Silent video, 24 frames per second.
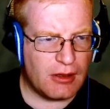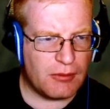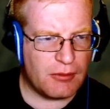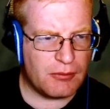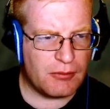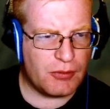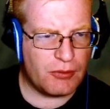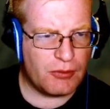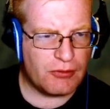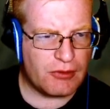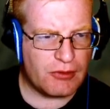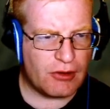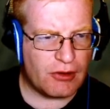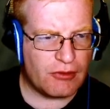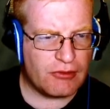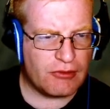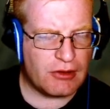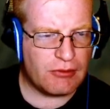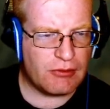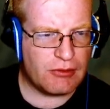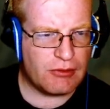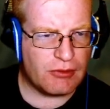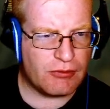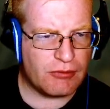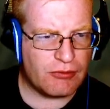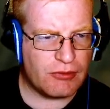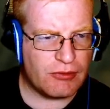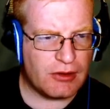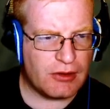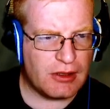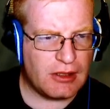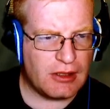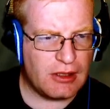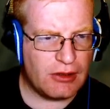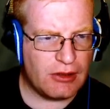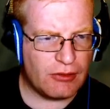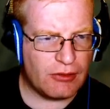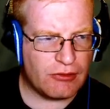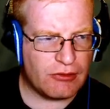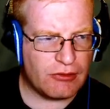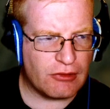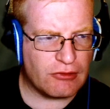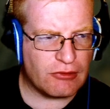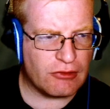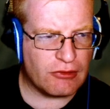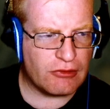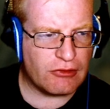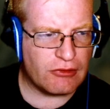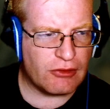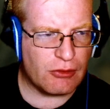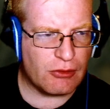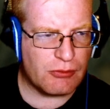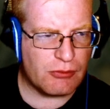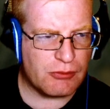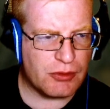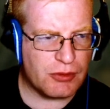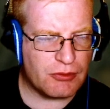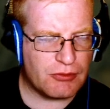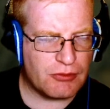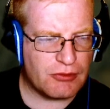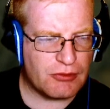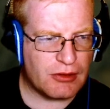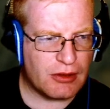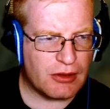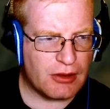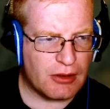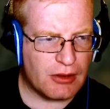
Boost cards give you free yield, such as stone boost.